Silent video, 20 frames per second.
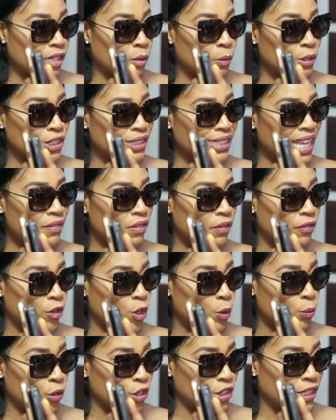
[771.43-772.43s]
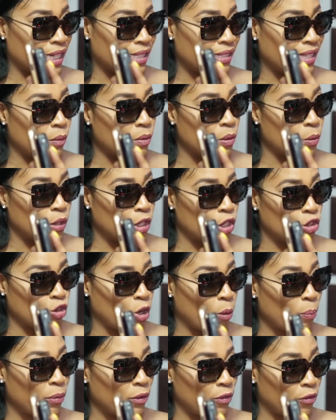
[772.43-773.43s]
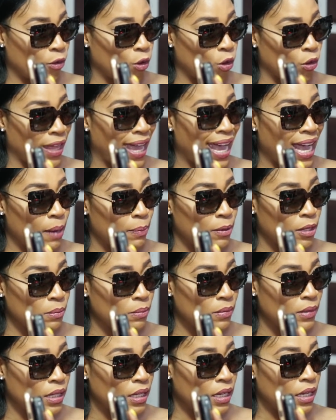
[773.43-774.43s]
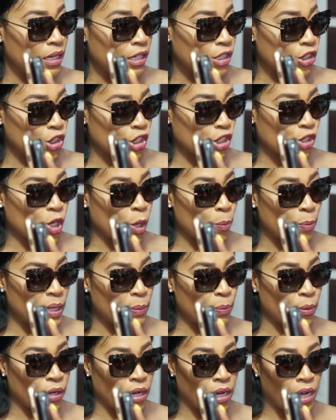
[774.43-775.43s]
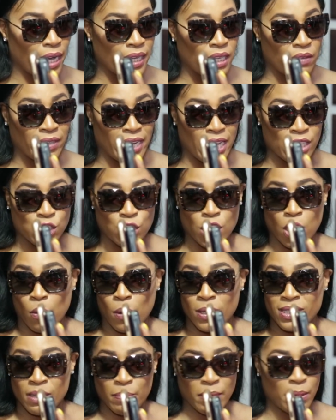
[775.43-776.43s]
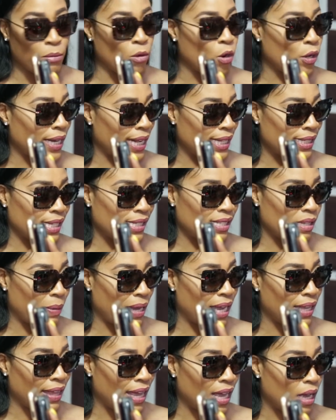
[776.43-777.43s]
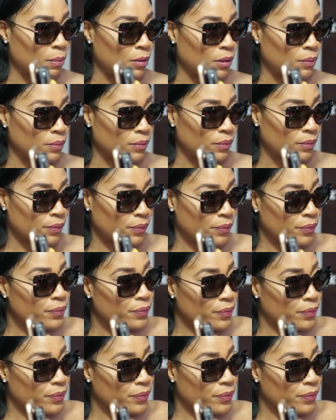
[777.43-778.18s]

So we mm. just have a few projects that we want to drop before the album, just so people can kind of get to know us a bit more and anticipate the album. Oh yeah,